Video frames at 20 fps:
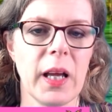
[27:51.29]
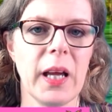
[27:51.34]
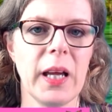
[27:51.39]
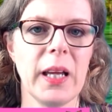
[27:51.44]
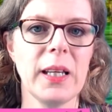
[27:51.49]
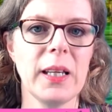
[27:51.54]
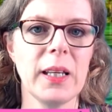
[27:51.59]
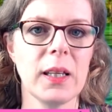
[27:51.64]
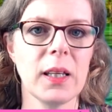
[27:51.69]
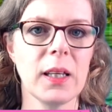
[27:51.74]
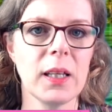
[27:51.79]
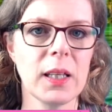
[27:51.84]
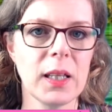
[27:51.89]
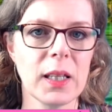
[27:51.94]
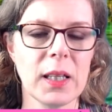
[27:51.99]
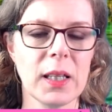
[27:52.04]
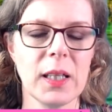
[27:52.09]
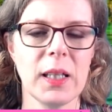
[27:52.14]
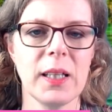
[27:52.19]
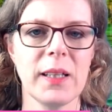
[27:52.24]

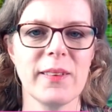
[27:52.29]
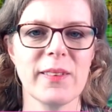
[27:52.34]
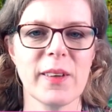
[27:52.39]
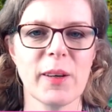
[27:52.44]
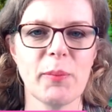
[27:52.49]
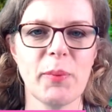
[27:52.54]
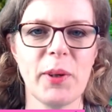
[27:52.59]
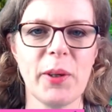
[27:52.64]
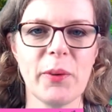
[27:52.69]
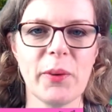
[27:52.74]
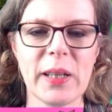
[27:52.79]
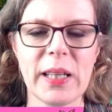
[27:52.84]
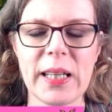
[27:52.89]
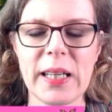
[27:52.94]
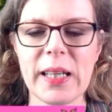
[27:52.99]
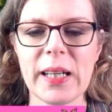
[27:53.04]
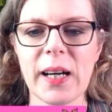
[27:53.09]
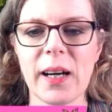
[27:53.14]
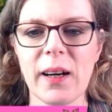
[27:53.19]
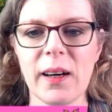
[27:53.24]

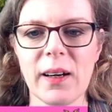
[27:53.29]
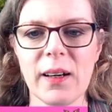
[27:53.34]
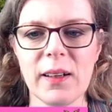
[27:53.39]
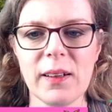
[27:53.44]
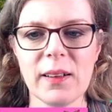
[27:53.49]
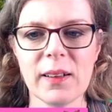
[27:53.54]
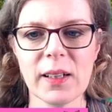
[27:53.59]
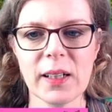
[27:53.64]
Neewer,